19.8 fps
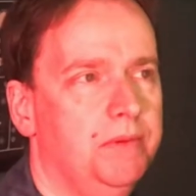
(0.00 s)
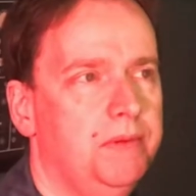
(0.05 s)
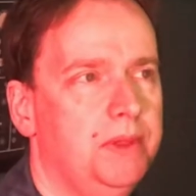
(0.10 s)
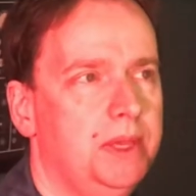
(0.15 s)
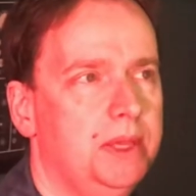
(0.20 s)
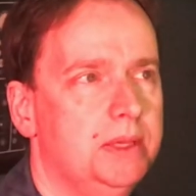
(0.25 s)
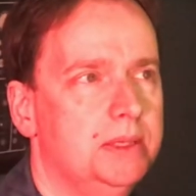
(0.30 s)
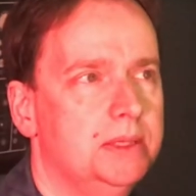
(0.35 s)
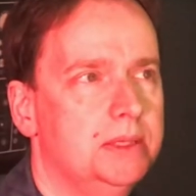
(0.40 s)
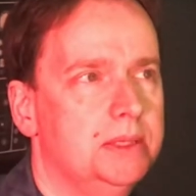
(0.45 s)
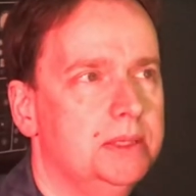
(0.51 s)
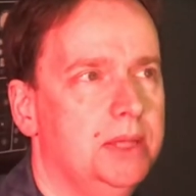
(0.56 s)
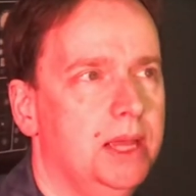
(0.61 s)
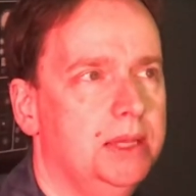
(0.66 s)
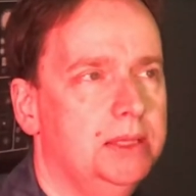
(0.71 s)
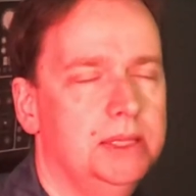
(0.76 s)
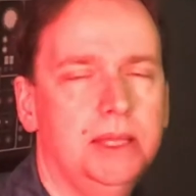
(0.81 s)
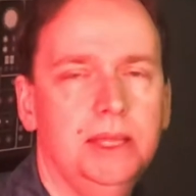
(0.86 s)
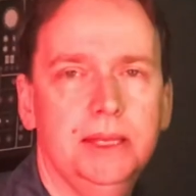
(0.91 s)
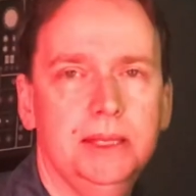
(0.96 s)
of these,
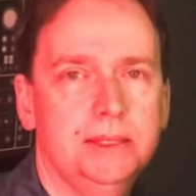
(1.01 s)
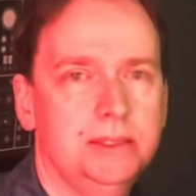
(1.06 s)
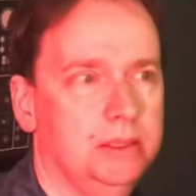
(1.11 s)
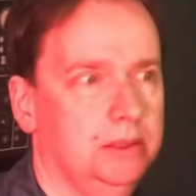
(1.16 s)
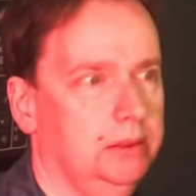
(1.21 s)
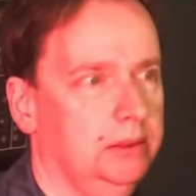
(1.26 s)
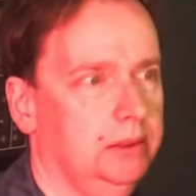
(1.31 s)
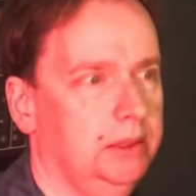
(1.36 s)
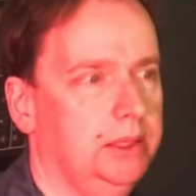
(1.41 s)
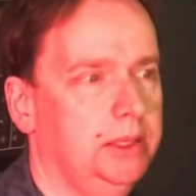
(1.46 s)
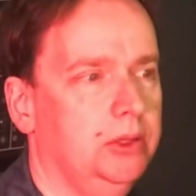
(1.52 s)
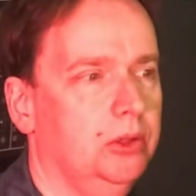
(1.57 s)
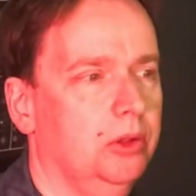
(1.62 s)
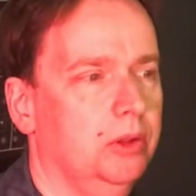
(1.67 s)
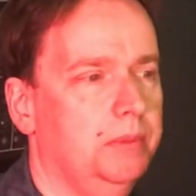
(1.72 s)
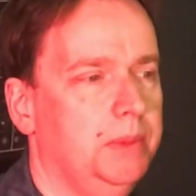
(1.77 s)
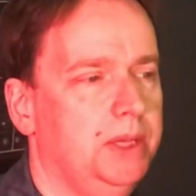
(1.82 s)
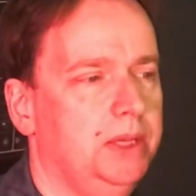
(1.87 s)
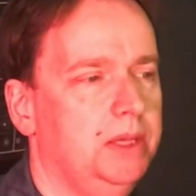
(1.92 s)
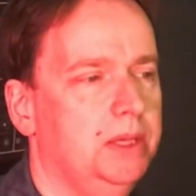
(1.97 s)
not to get into the legal
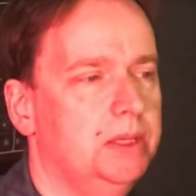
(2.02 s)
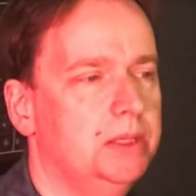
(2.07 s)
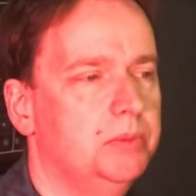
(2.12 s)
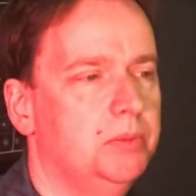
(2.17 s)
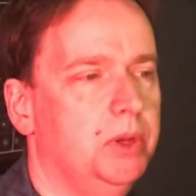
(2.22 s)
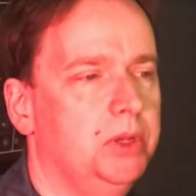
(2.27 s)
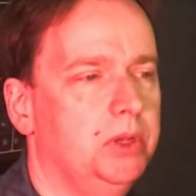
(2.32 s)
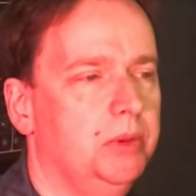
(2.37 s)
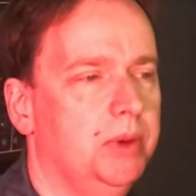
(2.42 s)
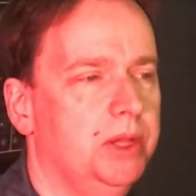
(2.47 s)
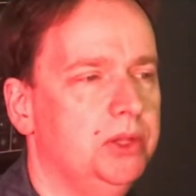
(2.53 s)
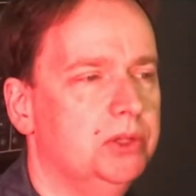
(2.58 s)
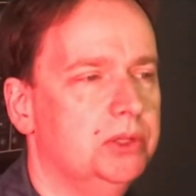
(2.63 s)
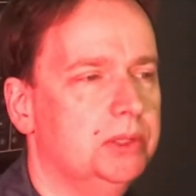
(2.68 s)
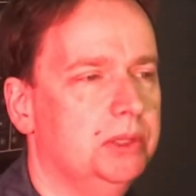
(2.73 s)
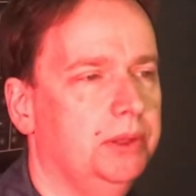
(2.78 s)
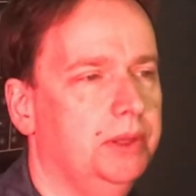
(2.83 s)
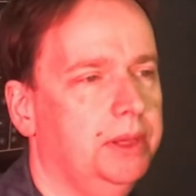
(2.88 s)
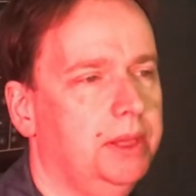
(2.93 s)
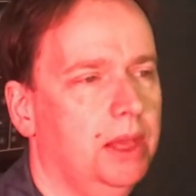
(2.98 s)
opinions, but you might
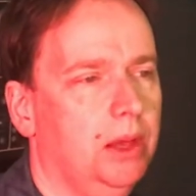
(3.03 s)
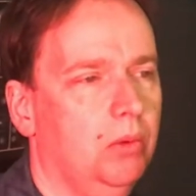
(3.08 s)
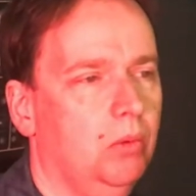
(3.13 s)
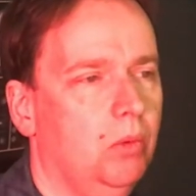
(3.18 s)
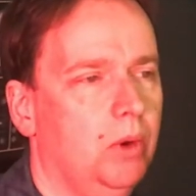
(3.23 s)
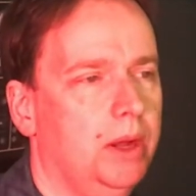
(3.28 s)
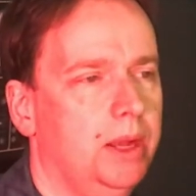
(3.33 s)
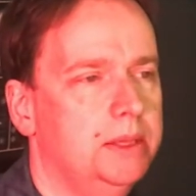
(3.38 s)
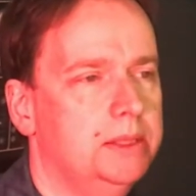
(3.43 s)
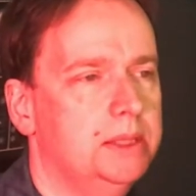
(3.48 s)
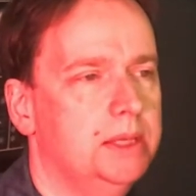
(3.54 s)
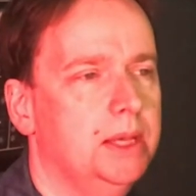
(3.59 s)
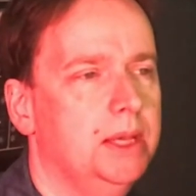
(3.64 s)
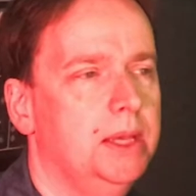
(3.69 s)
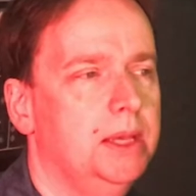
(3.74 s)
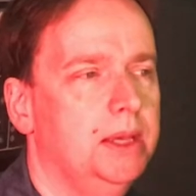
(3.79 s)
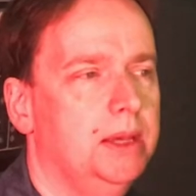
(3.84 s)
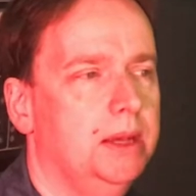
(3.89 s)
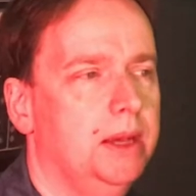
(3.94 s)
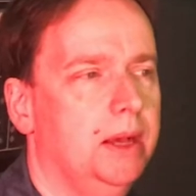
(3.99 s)
just look at what
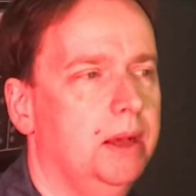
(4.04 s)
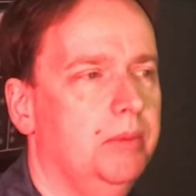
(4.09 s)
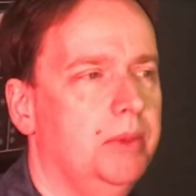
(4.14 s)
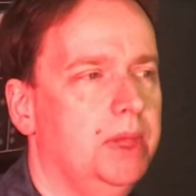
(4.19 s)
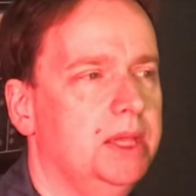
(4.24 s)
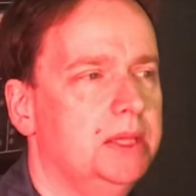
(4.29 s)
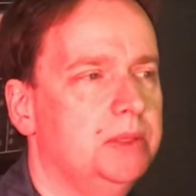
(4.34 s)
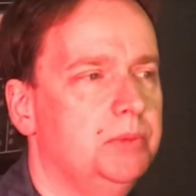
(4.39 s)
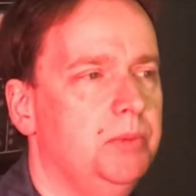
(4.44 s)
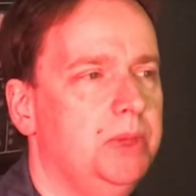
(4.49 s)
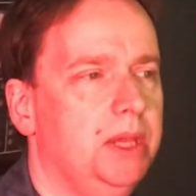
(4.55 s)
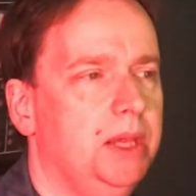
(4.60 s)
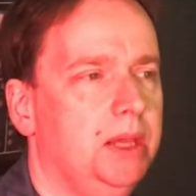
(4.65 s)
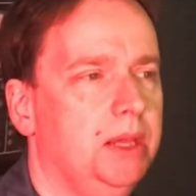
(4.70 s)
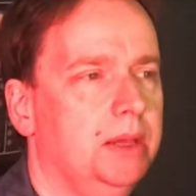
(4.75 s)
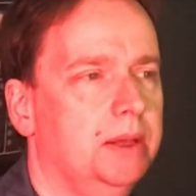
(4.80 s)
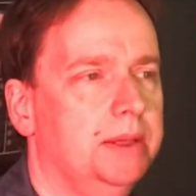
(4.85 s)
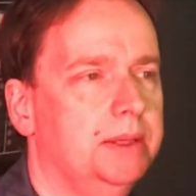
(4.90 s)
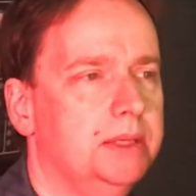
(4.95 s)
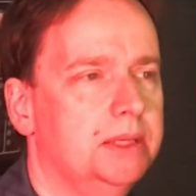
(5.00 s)
um, is
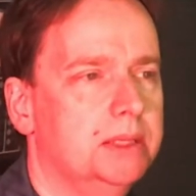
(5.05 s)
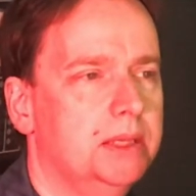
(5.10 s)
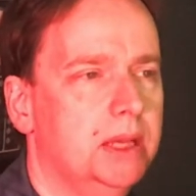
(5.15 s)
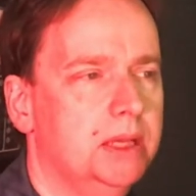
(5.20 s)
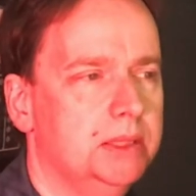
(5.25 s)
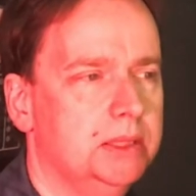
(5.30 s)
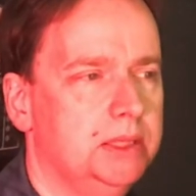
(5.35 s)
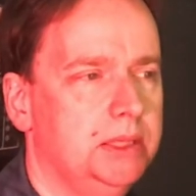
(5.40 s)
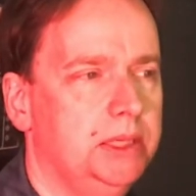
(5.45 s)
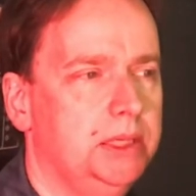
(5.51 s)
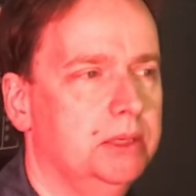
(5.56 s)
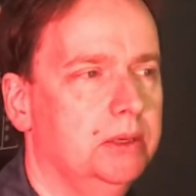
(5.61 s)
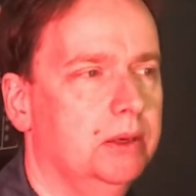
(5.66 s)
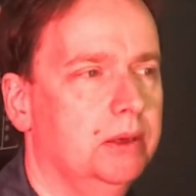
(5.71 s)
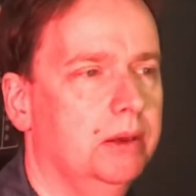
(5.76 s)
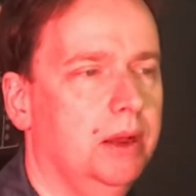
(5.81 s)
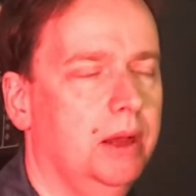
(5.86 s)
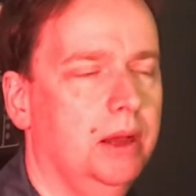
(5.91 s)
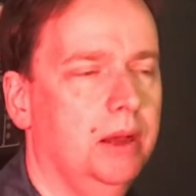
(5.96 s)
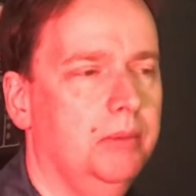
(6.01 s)
being discussed
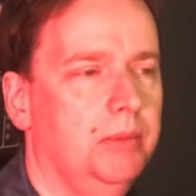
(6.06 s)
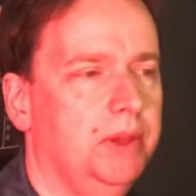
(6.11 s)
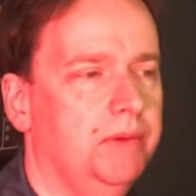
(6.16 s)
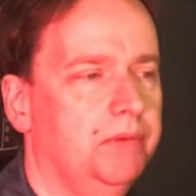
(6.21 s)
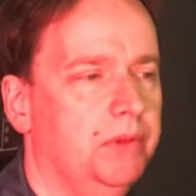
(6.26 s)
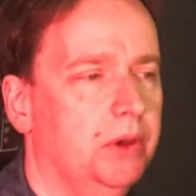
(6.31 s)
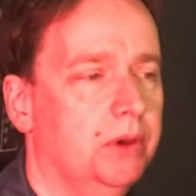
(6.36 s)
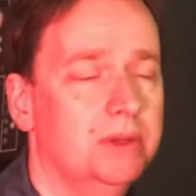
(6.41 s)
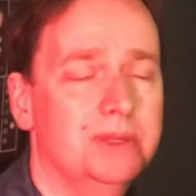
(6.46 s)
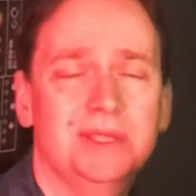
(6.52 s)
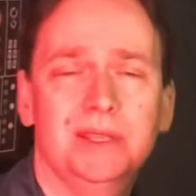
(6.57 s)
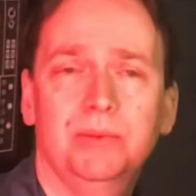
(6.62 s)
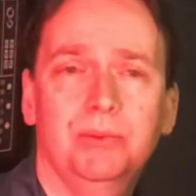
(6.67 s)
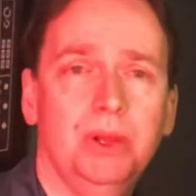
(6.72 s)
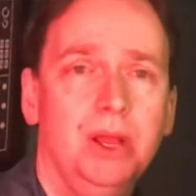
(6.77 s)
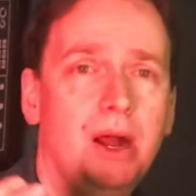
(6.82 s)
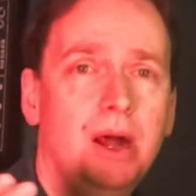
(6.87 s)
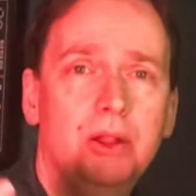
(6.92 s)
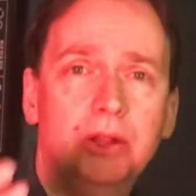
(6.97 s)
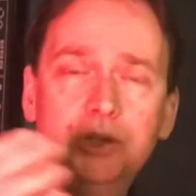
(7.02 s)
here. Um, if there are some
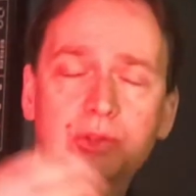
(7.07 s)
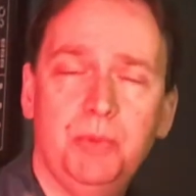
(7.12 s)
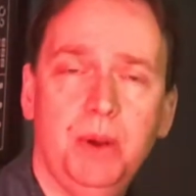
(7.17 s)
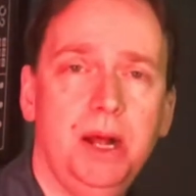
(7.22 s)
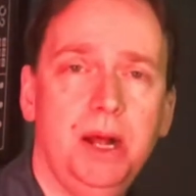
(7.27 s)
college